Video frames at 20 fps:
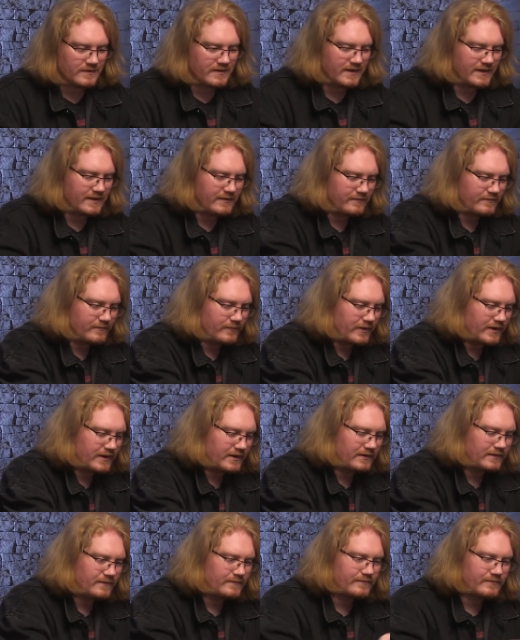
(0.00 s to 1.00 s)
Okay,
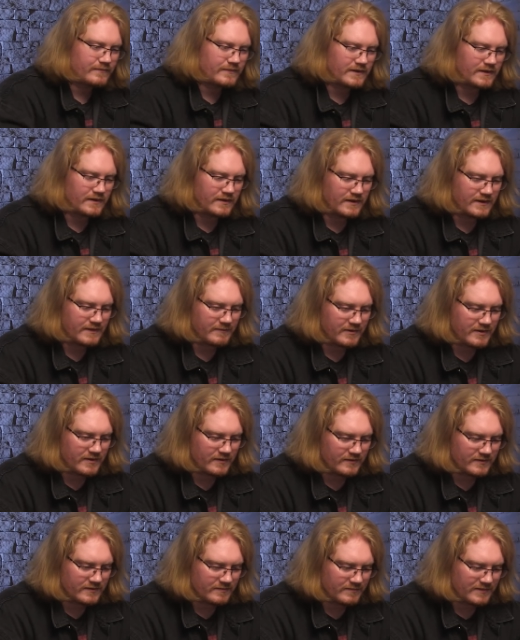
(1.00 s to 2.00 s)
well, I am going to